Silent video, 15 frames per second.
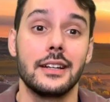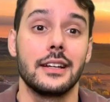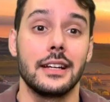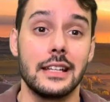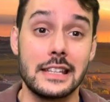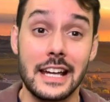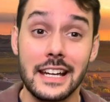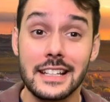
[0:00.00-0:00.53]

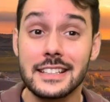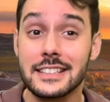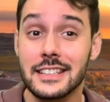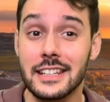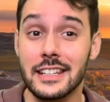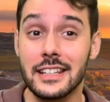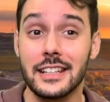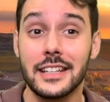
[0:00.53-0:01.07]
And that is
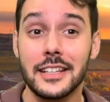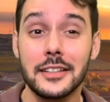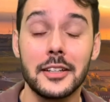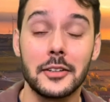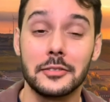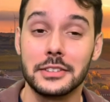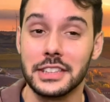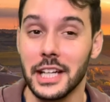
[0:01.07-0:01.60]
the end
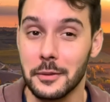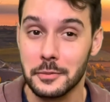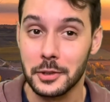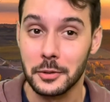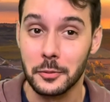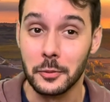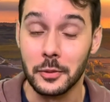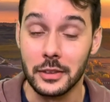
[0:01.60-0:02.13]
of chapter
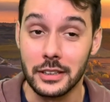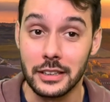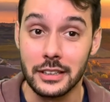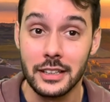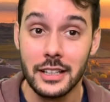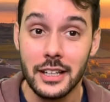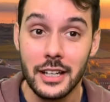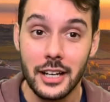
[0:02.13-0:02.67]
1
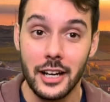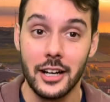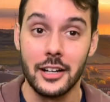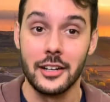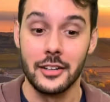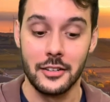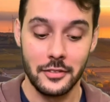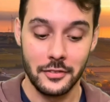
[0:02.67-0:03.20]

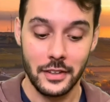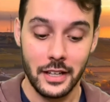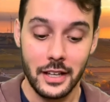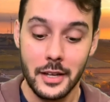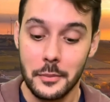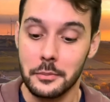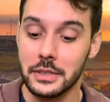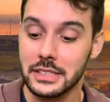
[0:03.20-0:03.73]
of
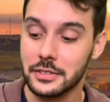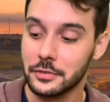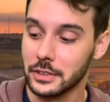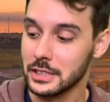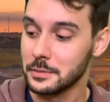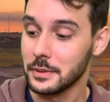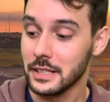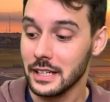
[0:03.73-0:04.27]
Miss
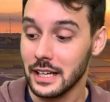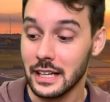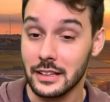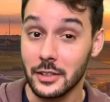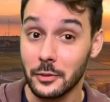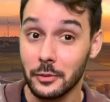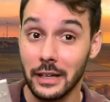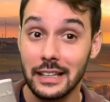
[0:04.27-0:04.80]
Frisby and
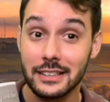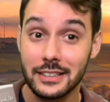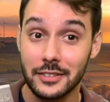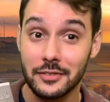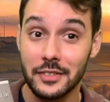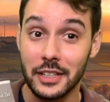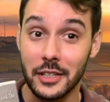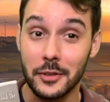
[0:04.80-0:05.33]
the Rats of
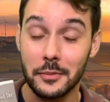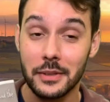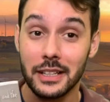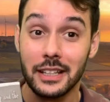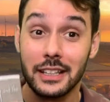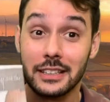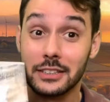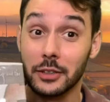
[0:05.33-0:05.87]
NIMH.
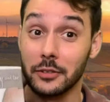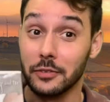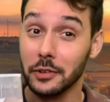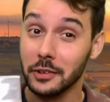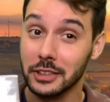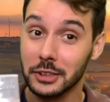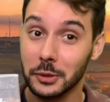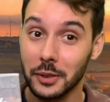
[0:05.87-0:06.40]
So if you
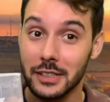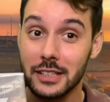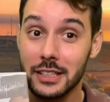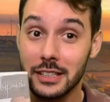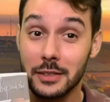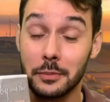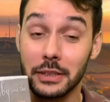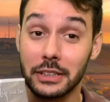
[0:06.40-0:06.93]
enjoyed
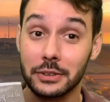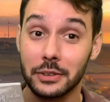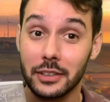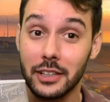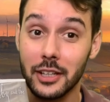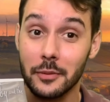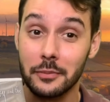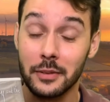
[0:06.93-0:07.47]
this, be sure to
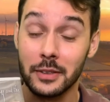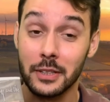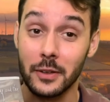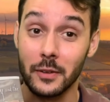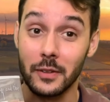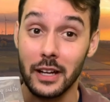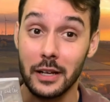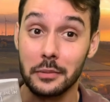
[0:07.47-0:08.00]
come to the
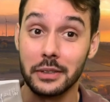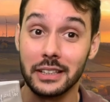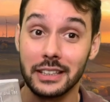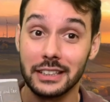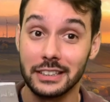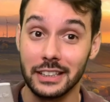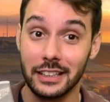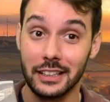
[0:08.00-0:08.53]
library and
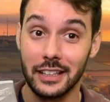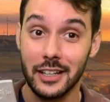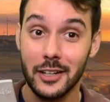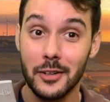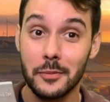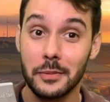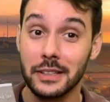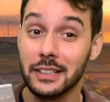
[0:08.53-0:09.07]
check it
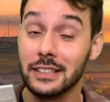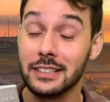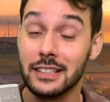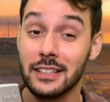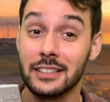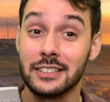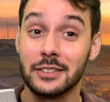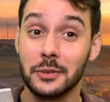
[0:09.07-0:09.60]
out, because
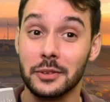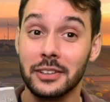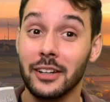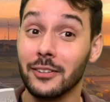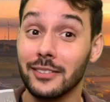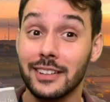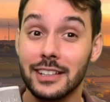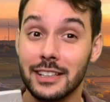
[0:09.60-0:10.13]
the story
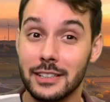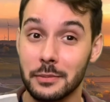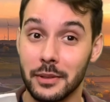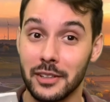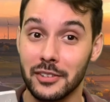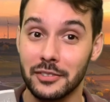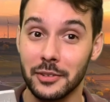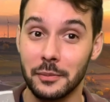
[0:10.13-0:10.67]
only gets
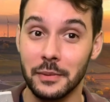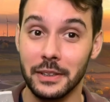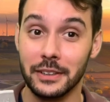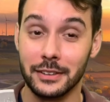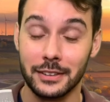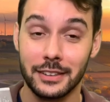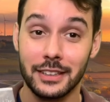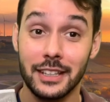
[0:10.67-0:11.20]
better from
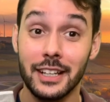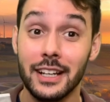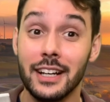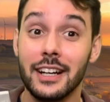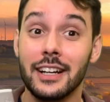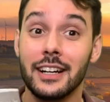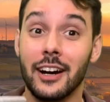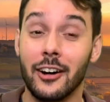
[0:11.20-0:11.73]
here.
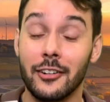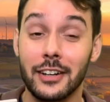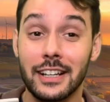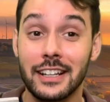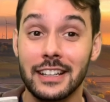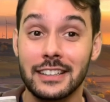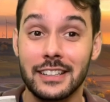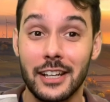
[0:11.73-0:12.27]
Alright
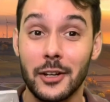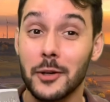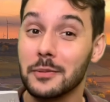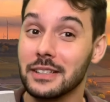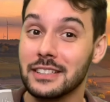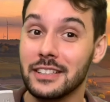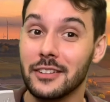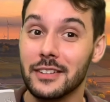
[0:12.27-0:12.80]
guys, I hope to
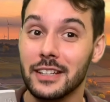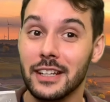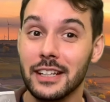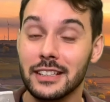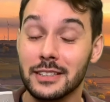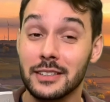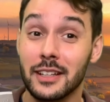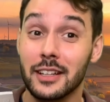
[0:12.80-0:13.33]
see you on the
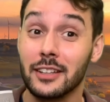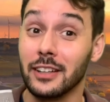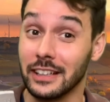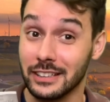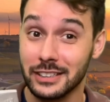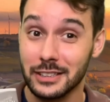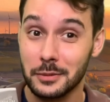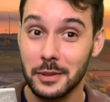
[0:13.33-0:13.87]
next
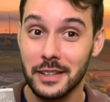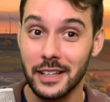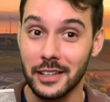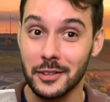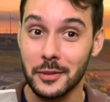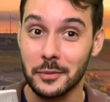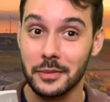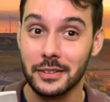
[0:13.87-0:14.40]
Classics with
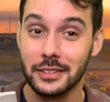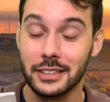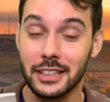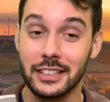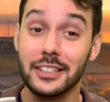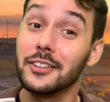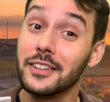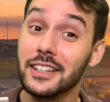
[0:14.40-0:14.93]
Caleb.
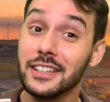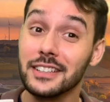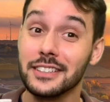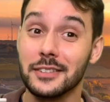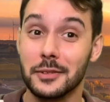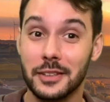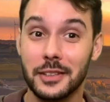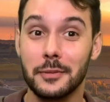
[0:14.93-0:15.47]
Until then,
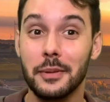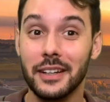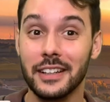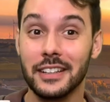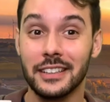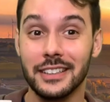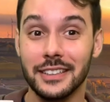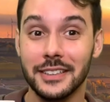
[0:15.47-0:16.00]
goodbye.